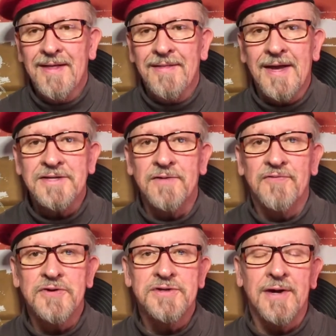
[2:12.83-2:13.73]
That's the
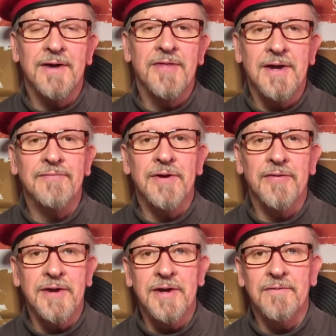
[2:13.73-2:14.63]
first song I think of when I
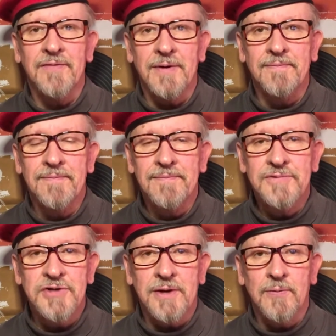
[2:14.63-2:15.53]
think of
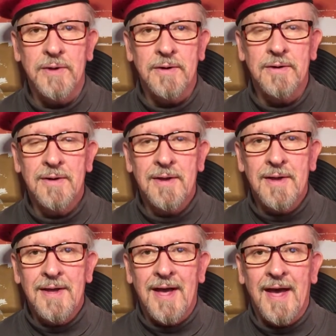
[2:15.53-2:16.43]
Johnny Winter.
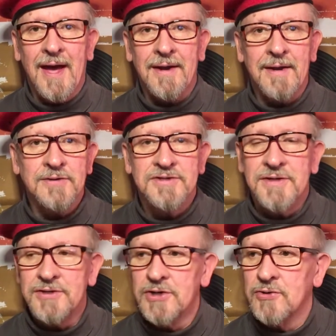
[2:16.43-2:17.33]
And it's
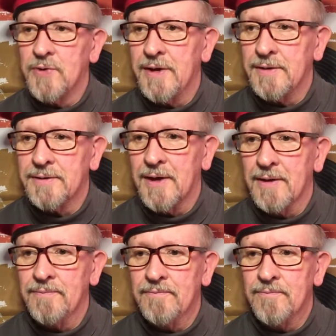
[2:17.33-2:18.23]
such a great
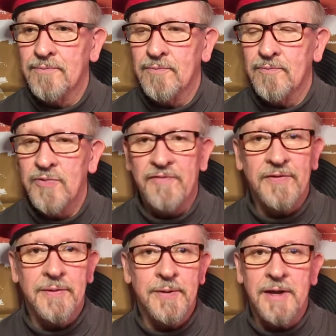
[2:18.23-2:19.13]
riff
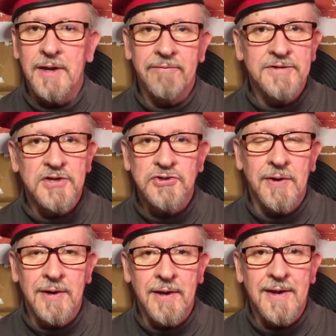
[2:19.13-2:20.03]
at the beginning of it, such a
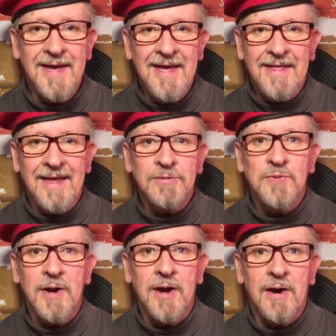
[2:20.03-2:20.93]
great lick. That was
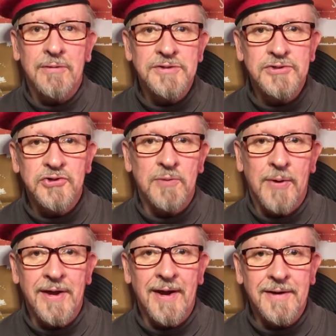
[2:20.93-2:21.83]
one I always enjoyed
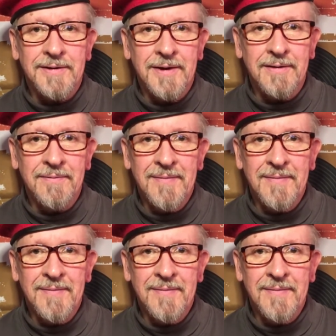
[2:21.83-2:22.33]
playing on guitar.